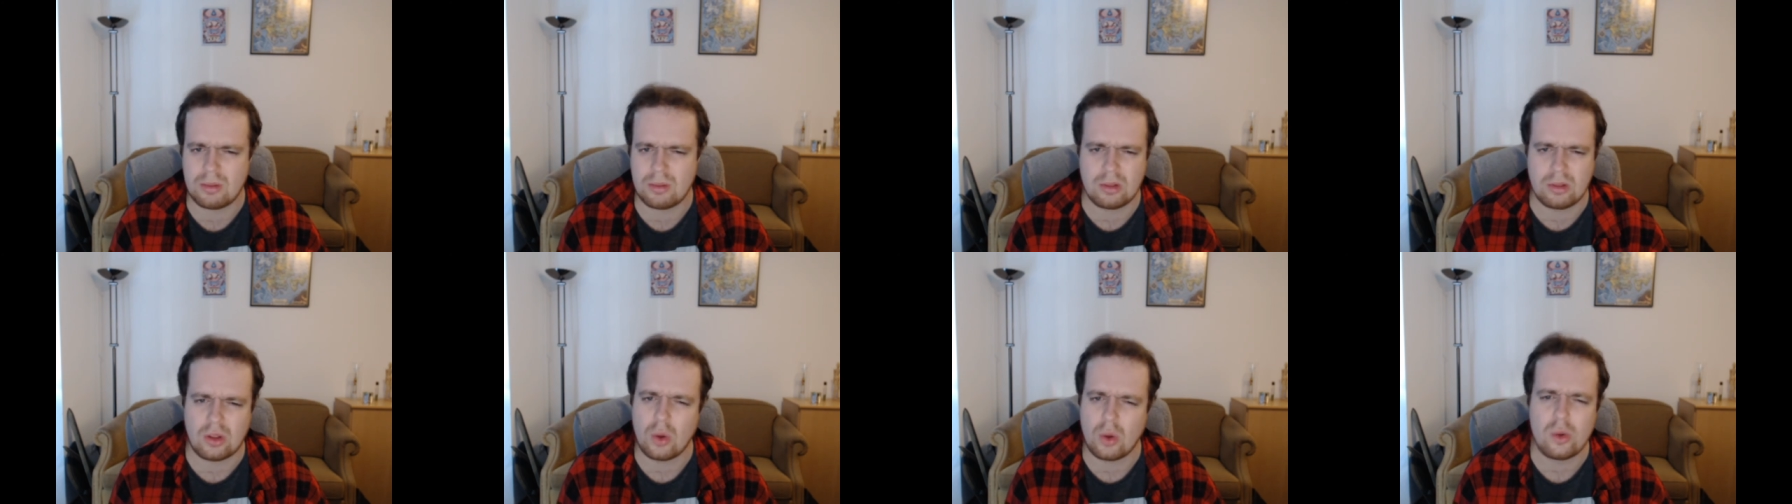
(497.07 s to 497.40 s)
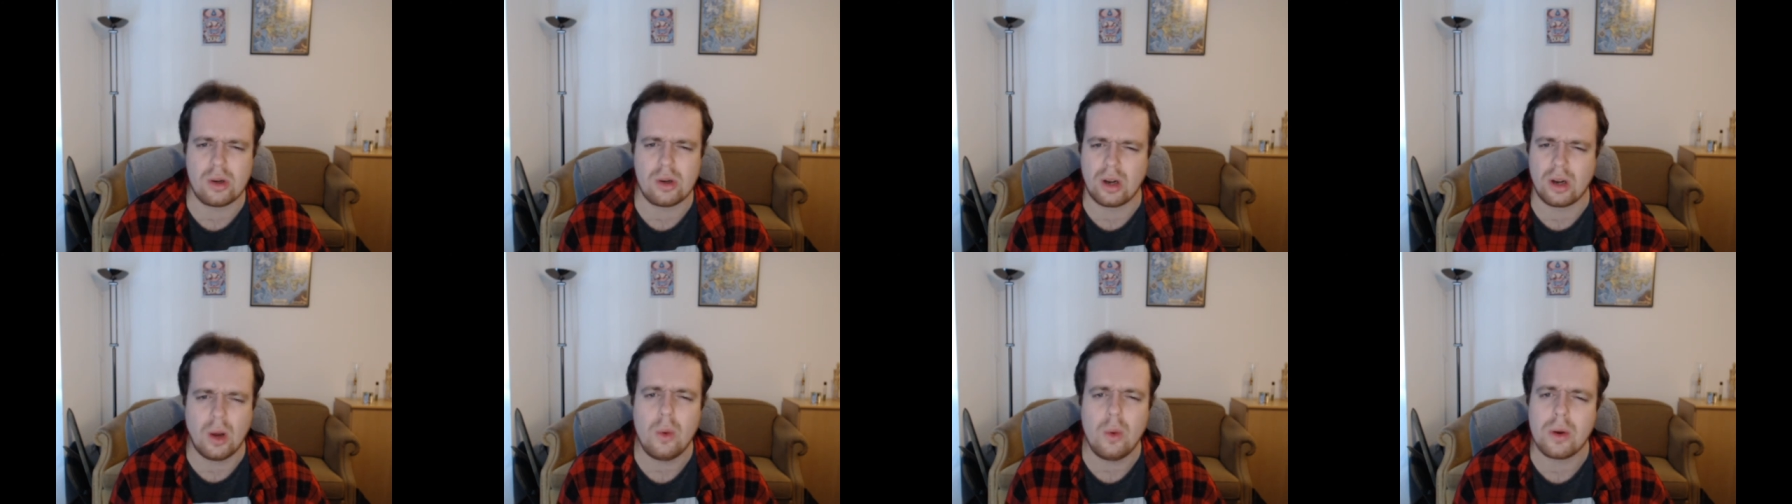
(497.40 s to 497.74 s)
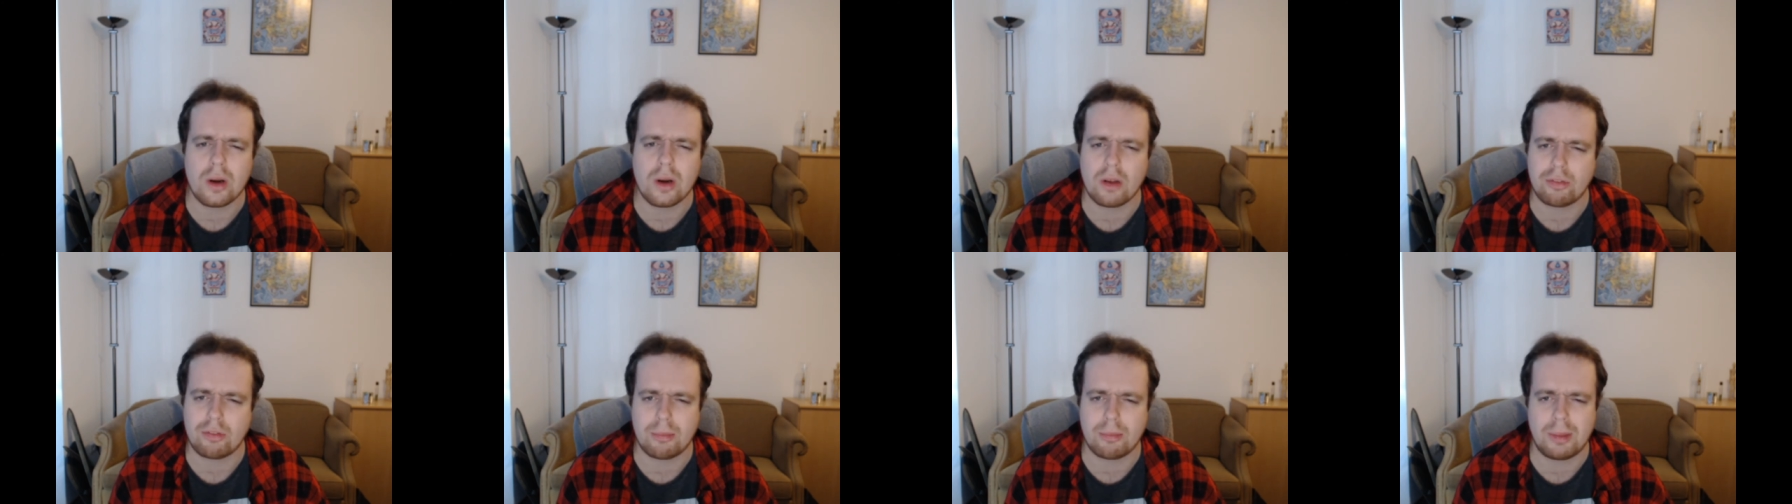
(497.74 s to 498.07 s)
don't know
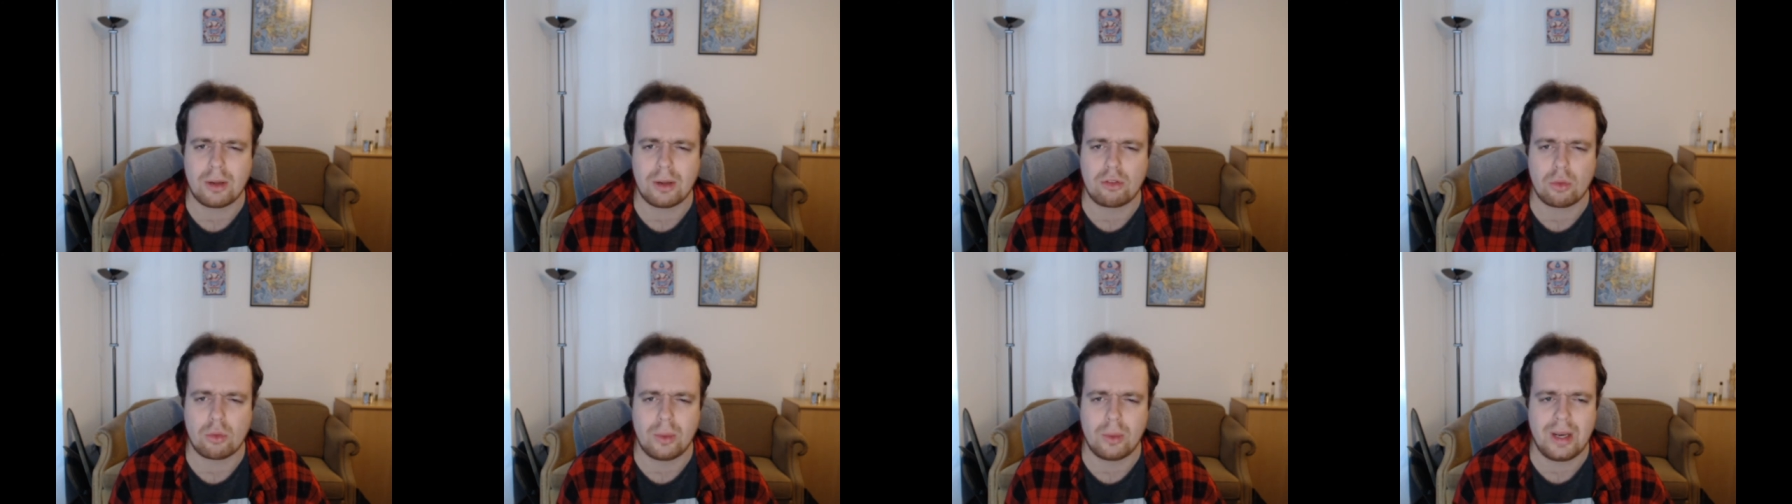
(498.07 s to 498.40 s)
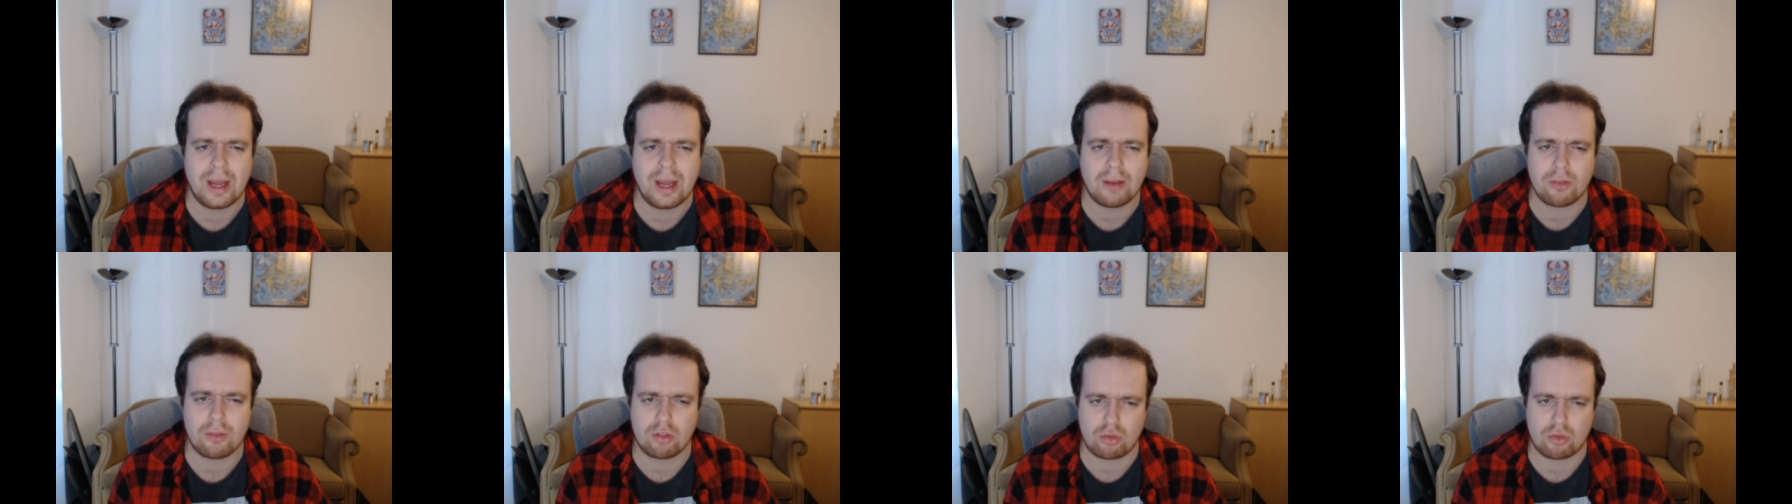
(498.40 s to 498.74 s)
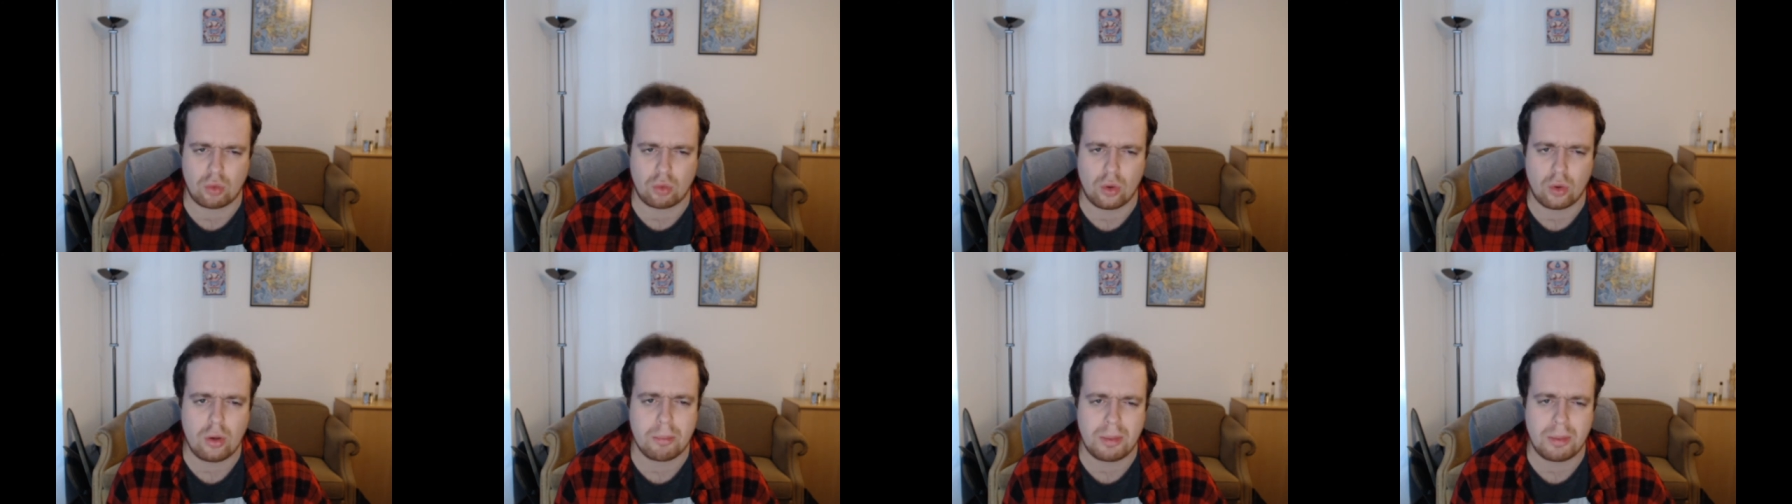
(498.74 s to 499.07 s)
enough about to really have a
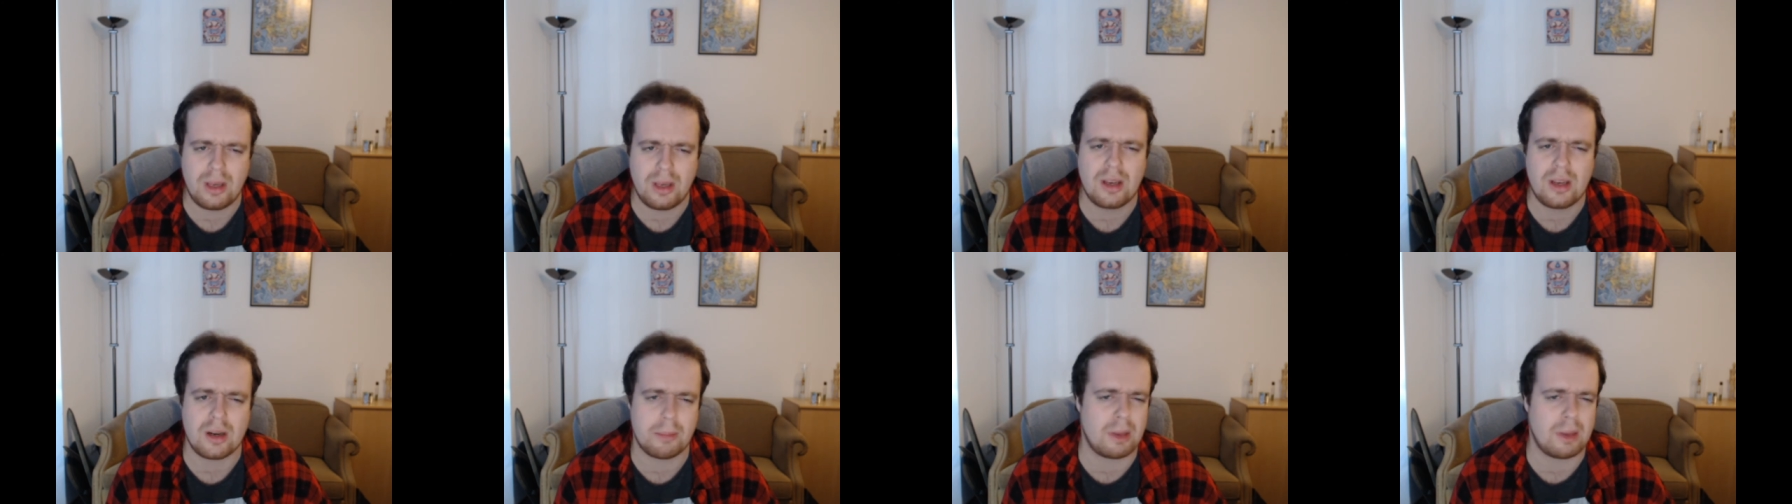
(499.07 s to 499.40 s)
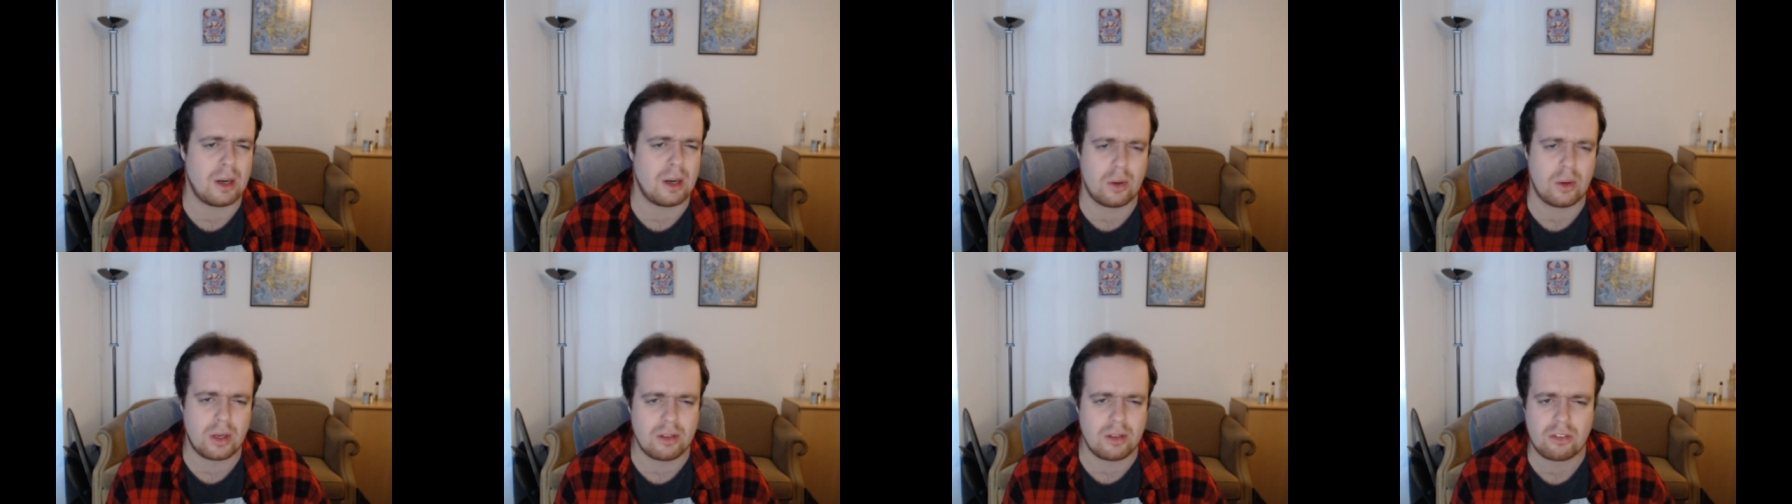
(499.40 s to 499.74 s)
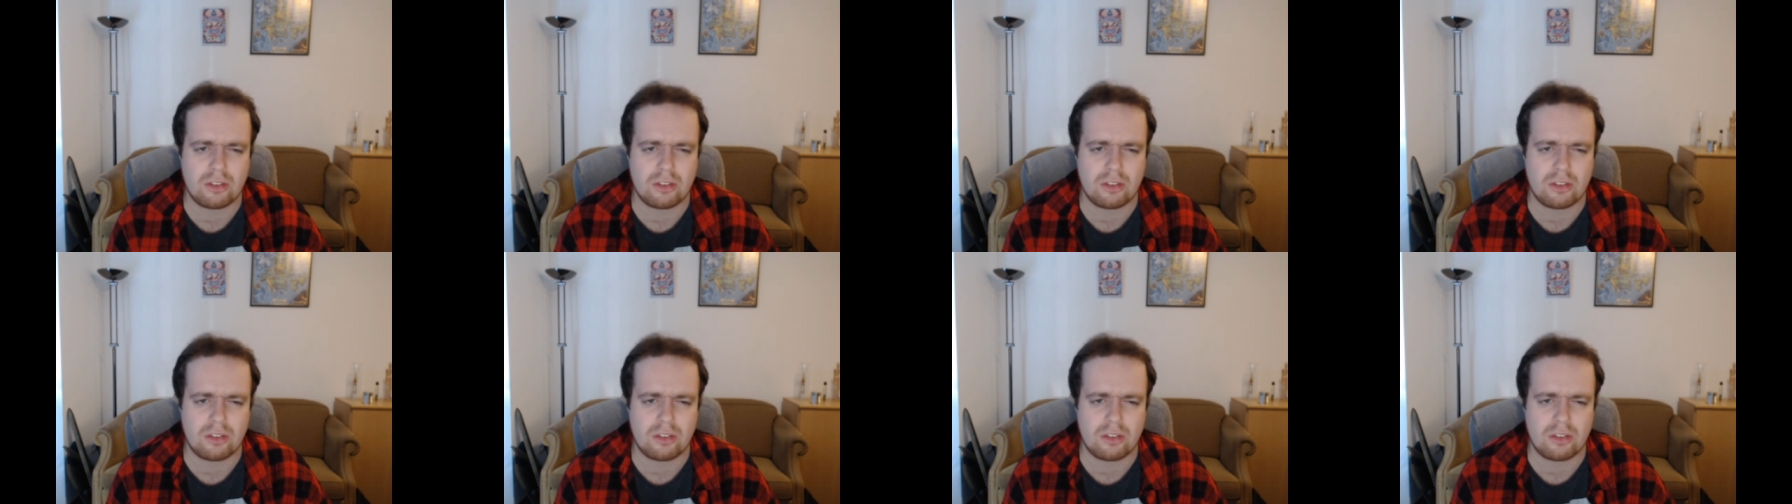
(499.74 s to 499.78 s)
strong opinion about it